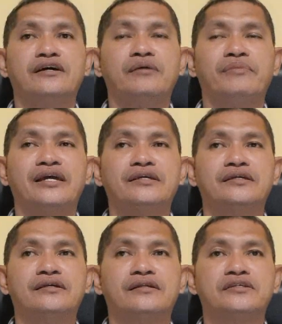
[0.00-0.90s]
my
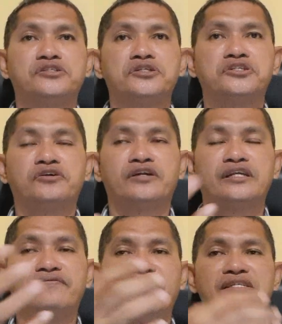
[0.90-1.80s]
research or
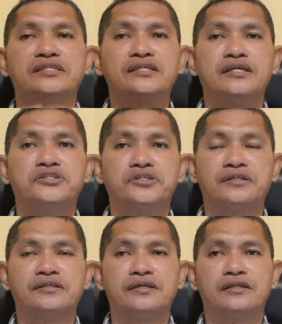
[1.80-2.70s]
investigation